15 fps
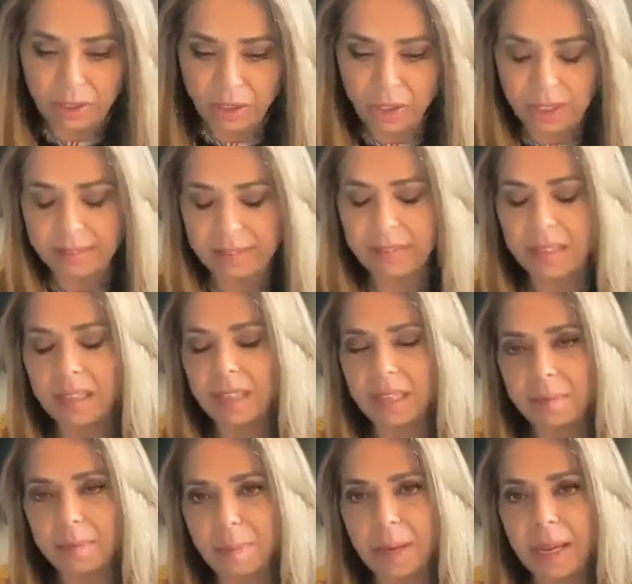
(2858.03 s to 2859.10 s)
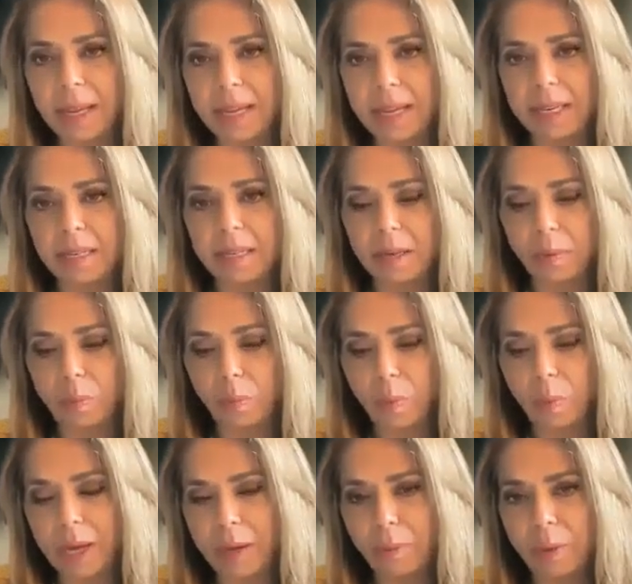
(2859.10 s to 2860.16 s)
just explain
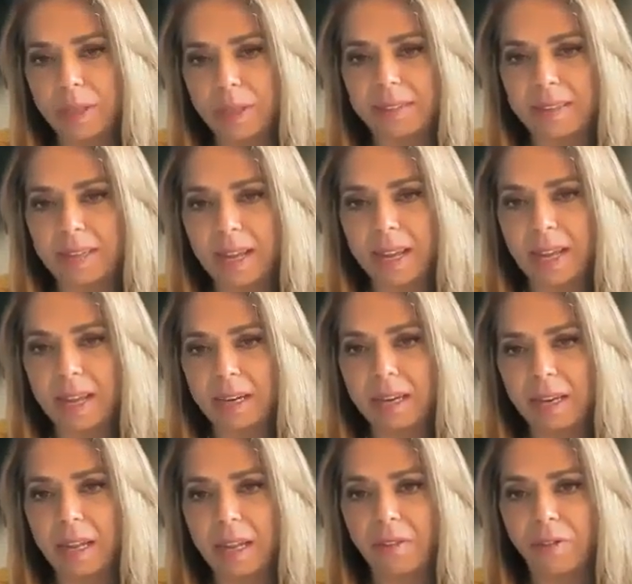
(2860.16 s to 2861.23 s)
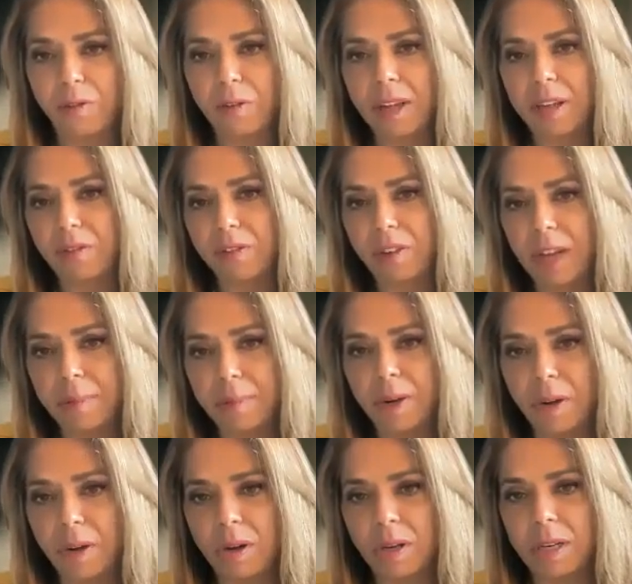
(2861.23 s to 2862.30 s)
where we stand if
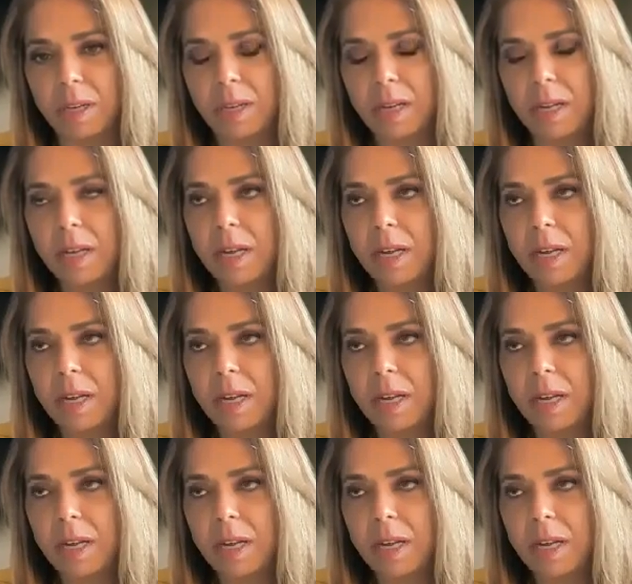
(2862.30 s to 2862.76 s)
Lebanon